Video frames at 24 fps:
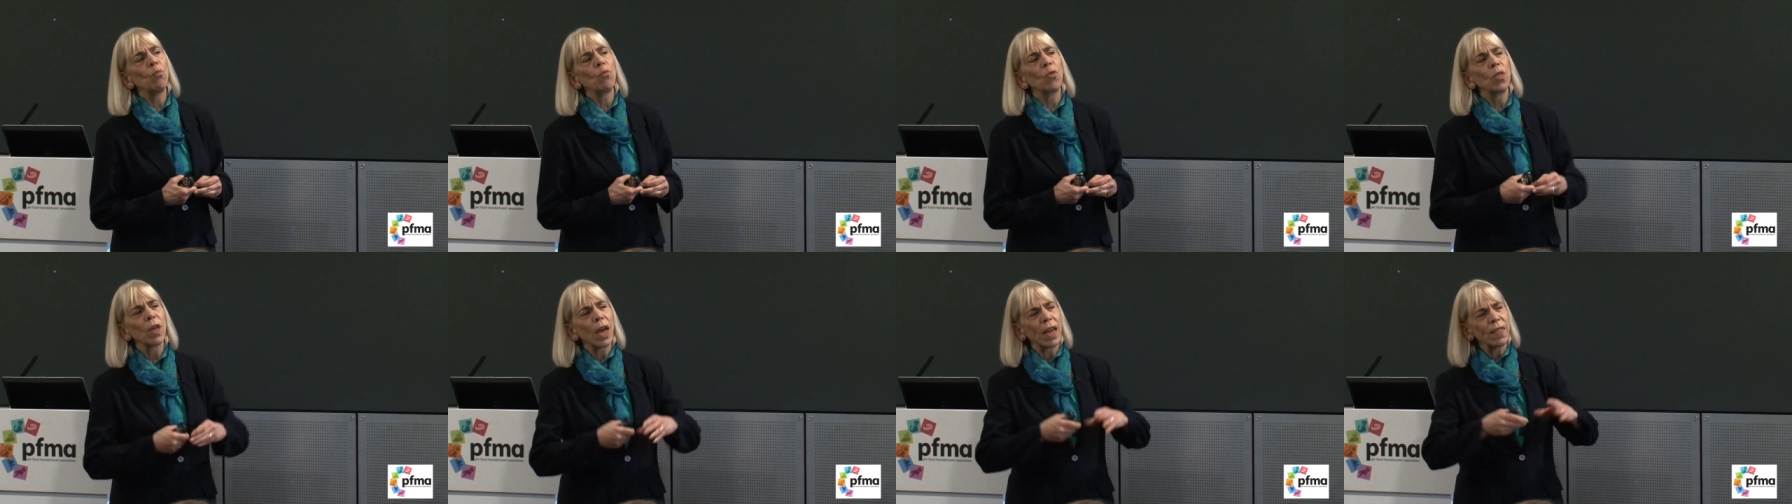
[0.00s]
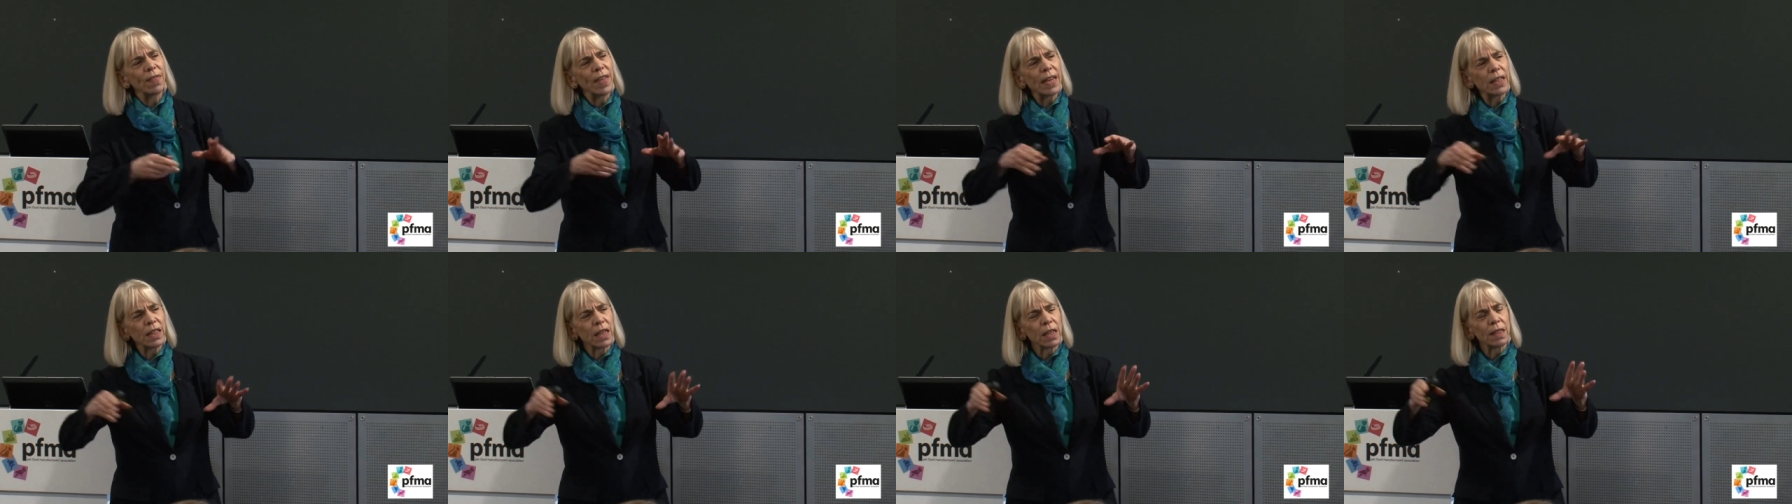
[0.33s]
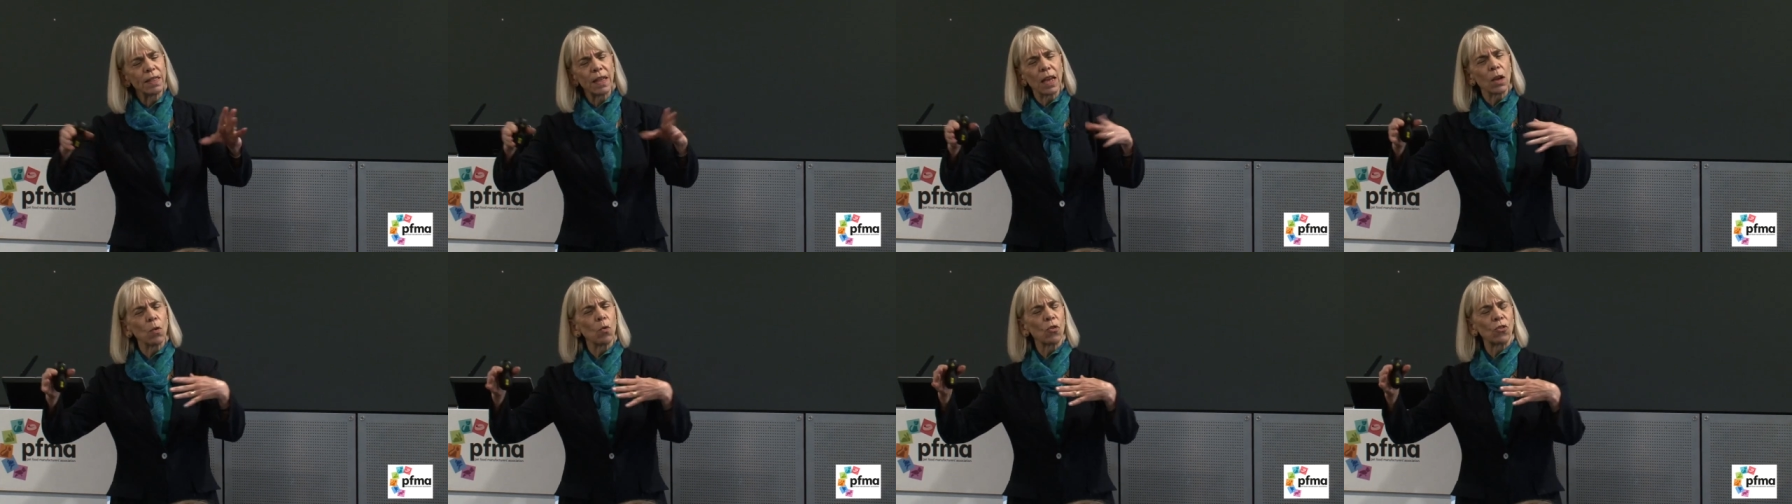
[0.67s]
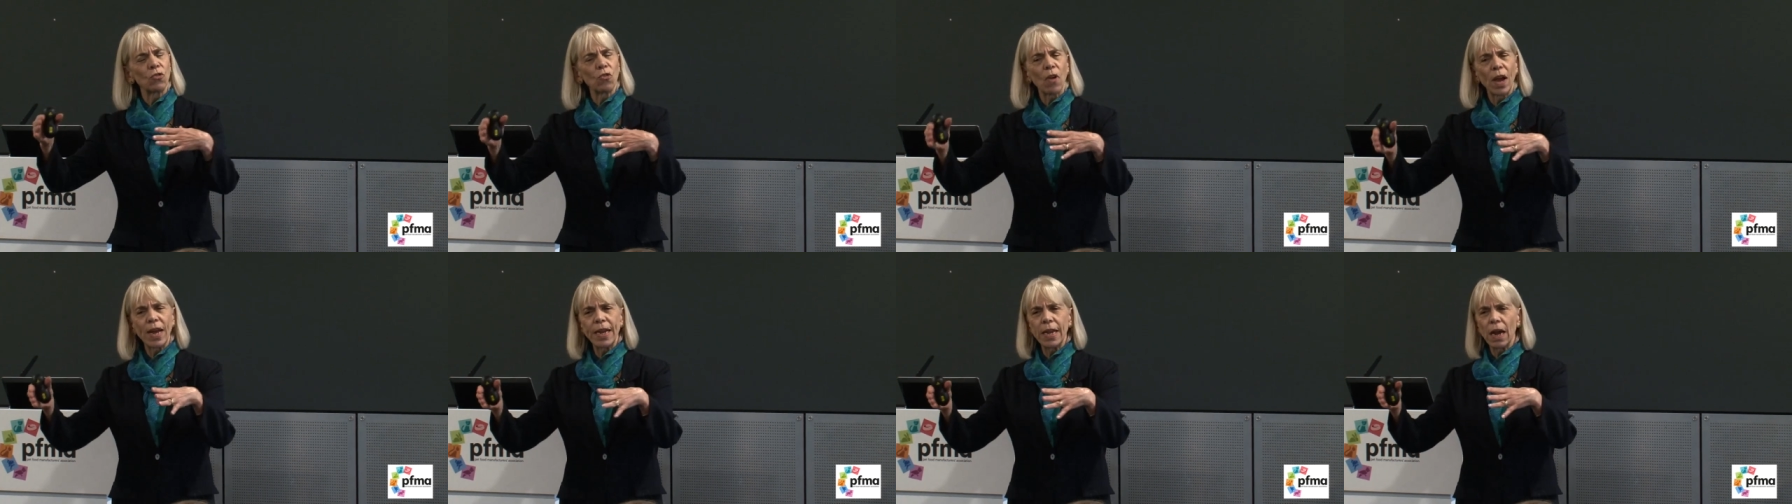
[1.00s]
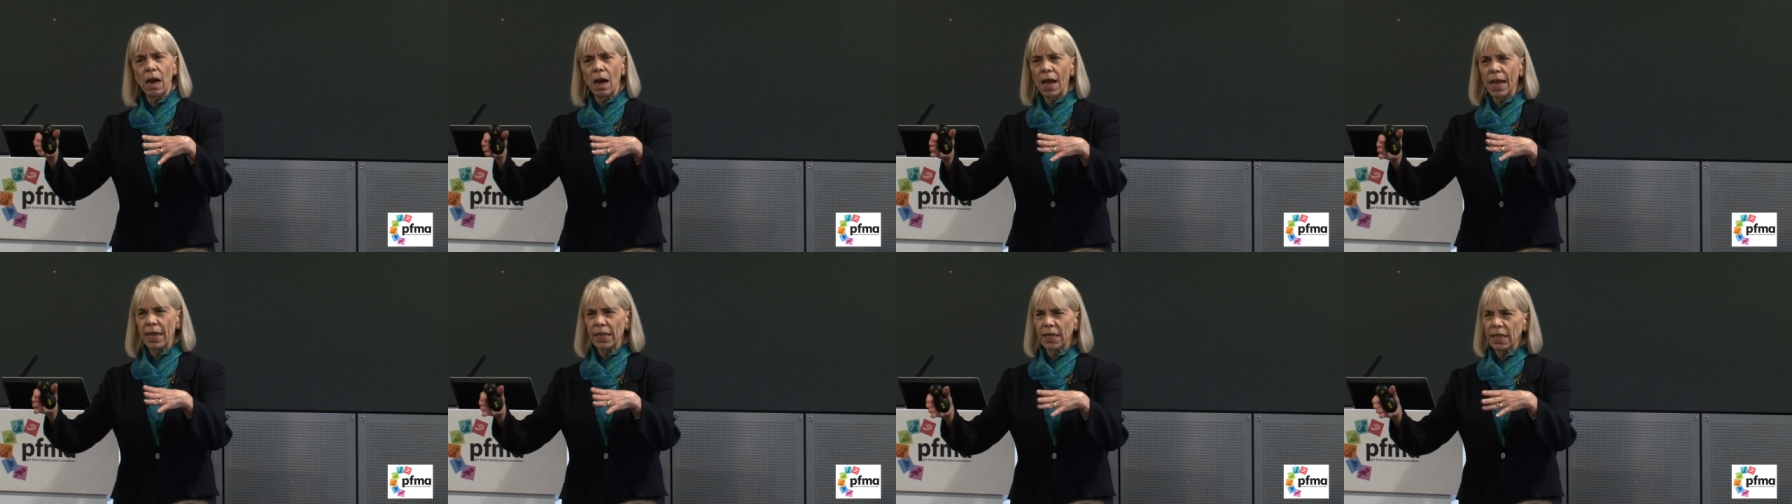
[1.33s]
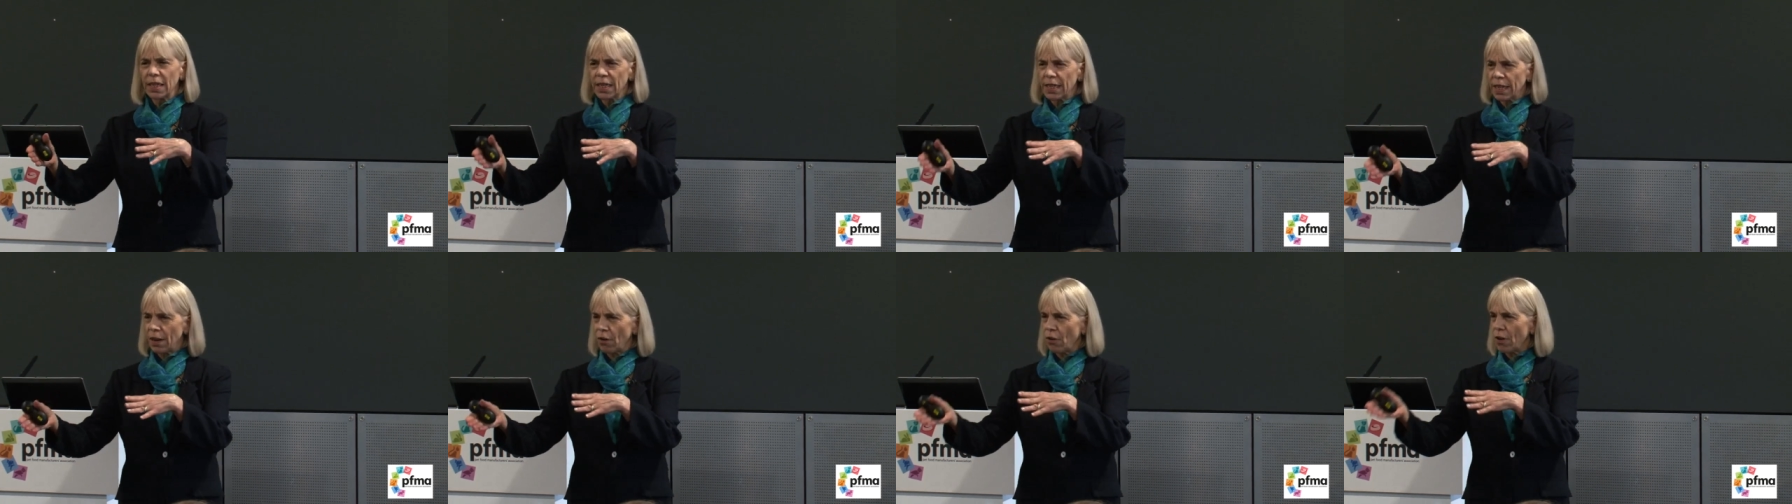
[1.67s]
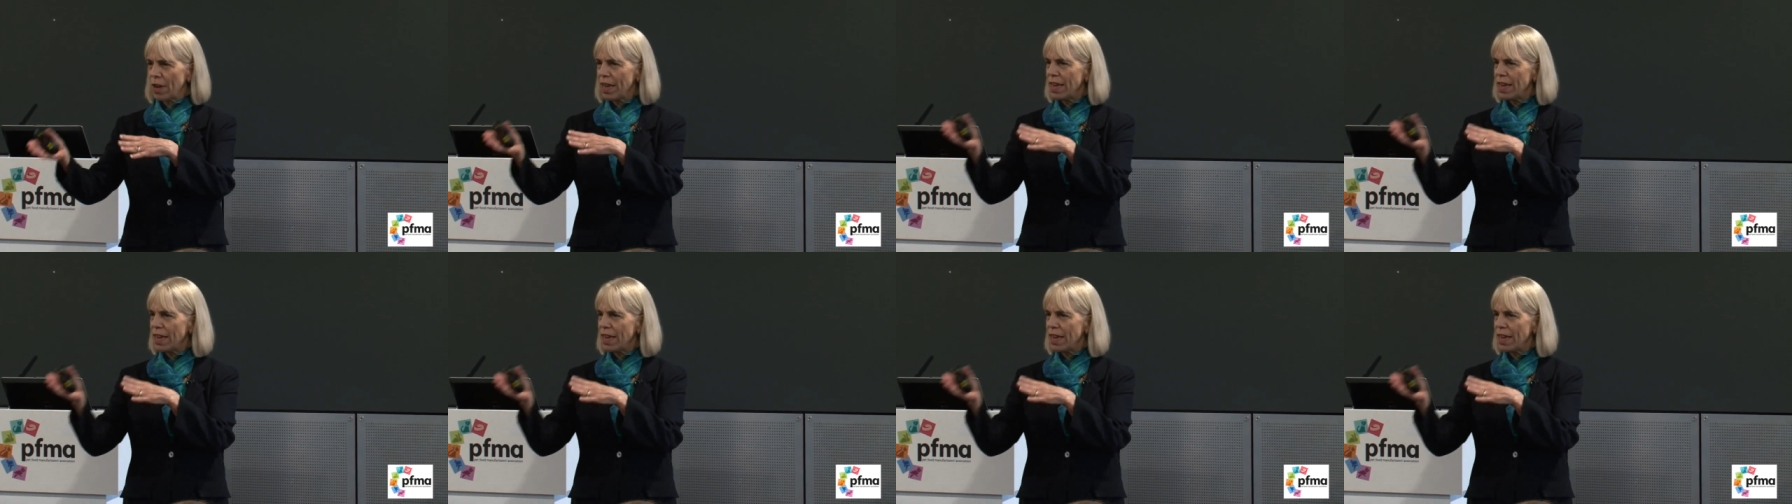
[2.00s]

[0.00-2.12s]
I think the thing with dry diets is they're